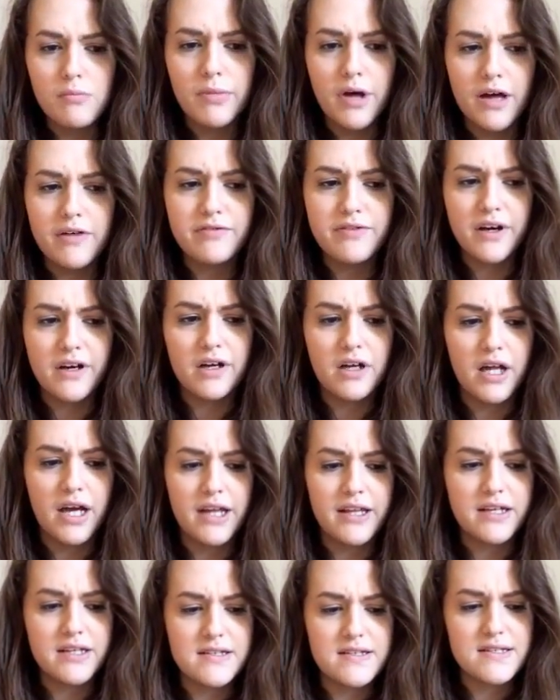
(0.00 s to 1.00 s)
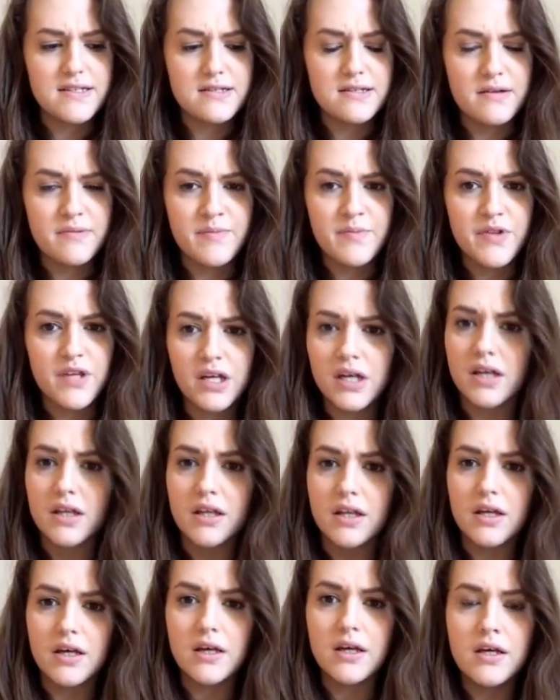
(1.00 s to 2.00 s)
But I feel like this is something
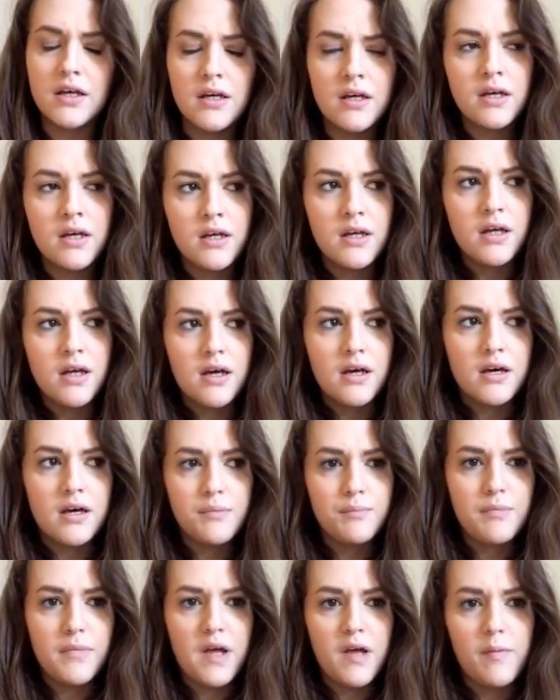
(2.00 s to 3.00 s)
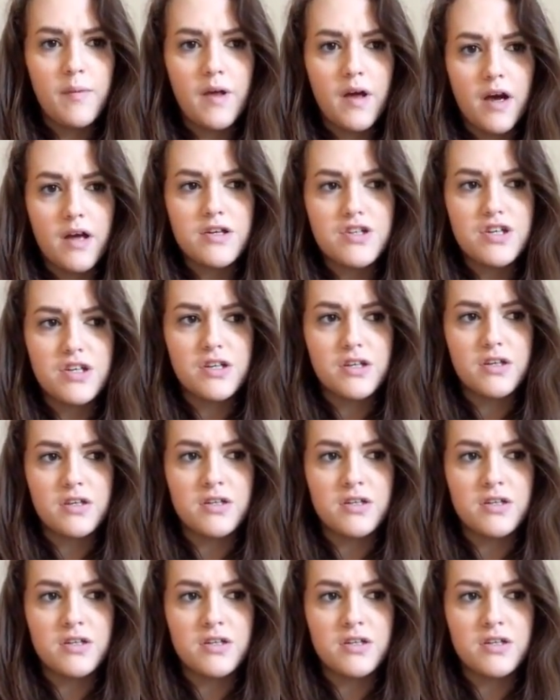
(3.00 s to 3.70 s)
that maybe I should